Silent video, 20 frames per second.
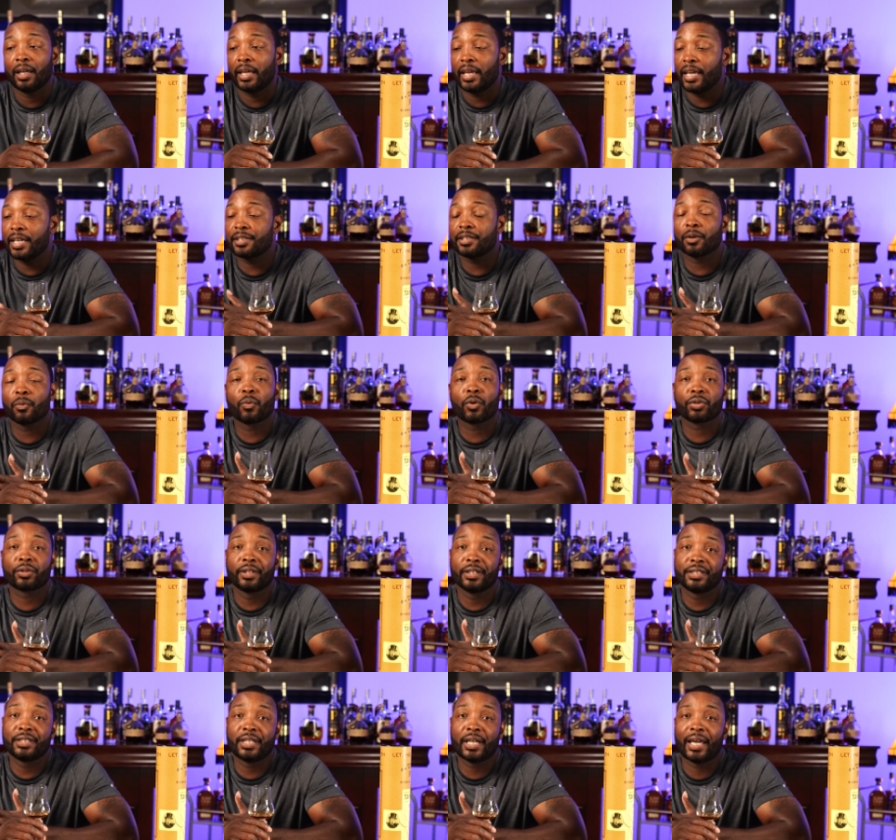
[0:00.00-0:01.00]
Is it worth
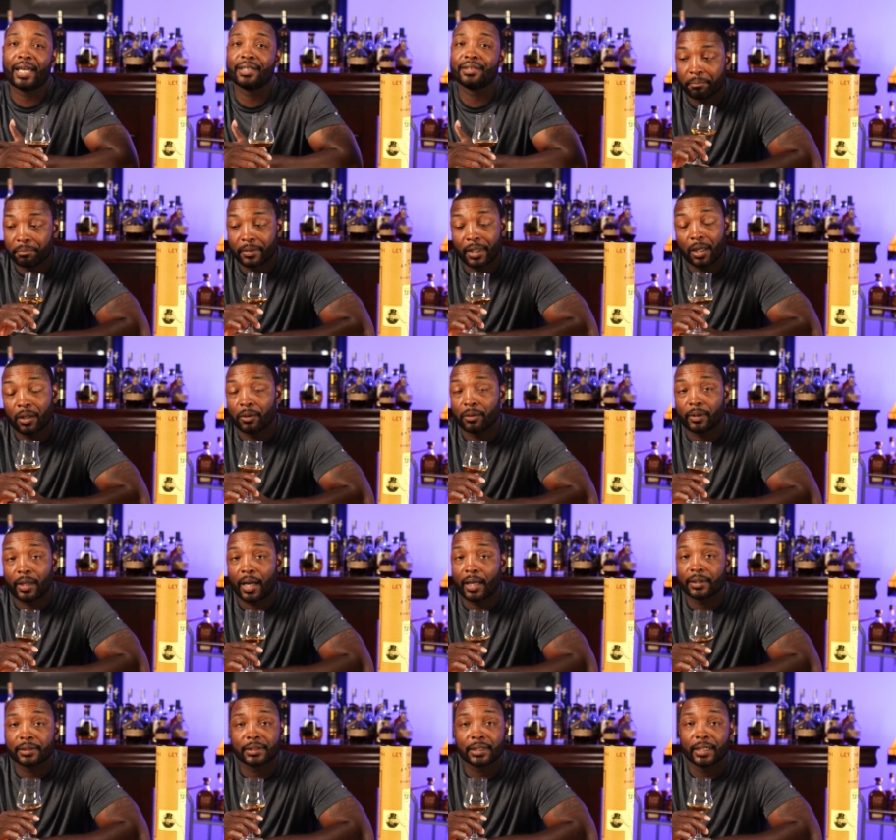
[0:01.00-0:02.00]
the chase? No,
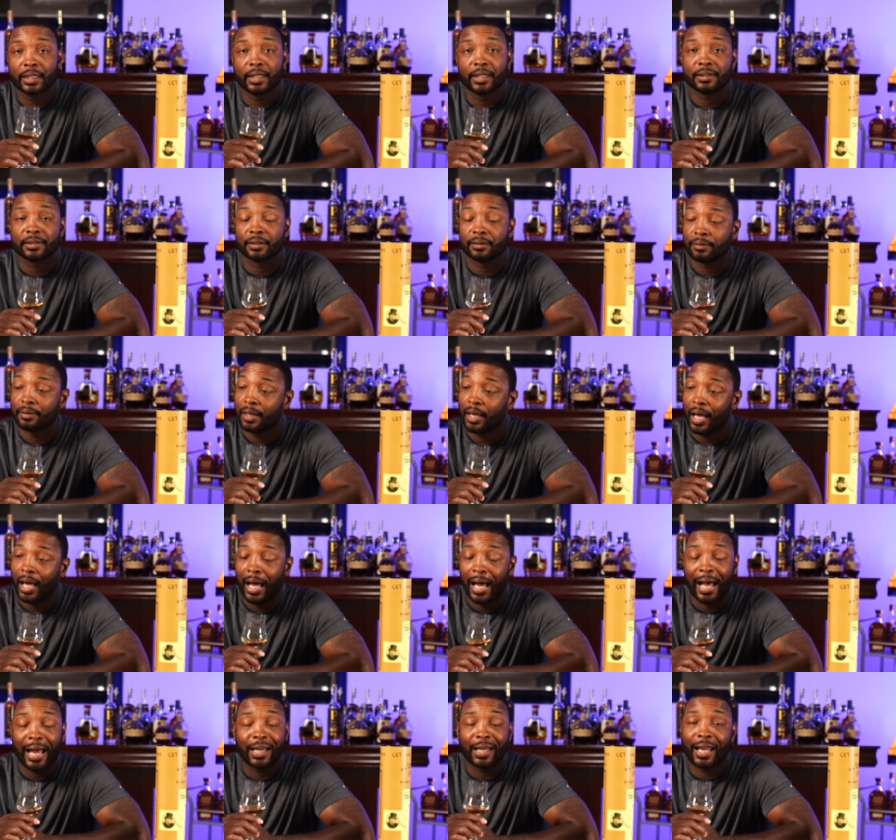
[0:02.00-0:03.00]
honestly, it isn't.
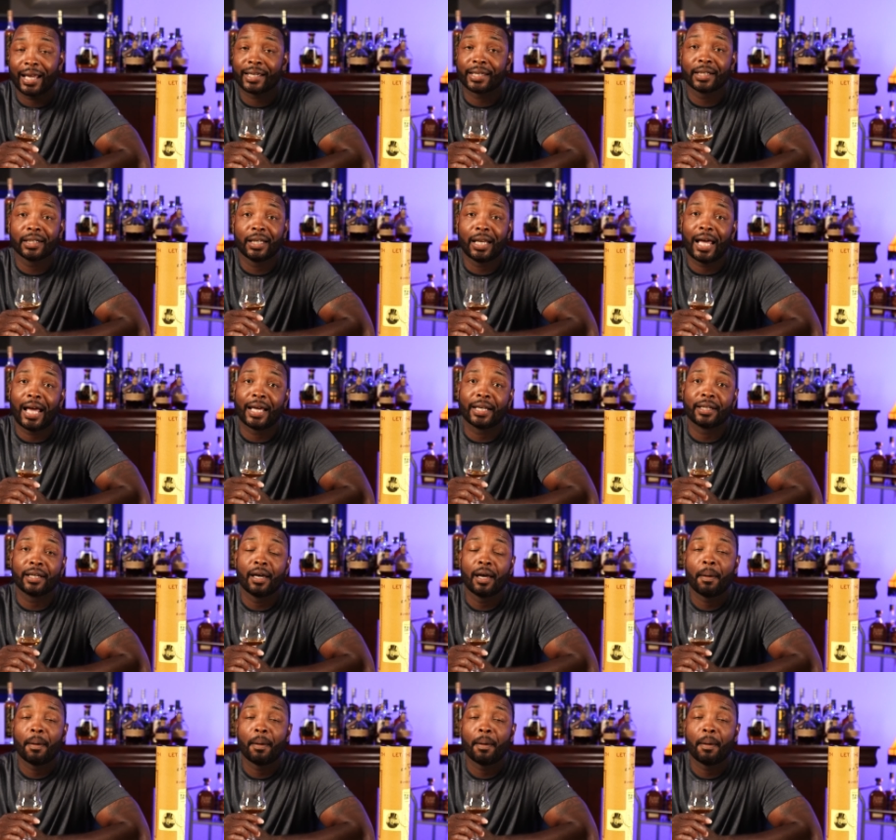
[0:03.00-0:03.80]
I like it a lot.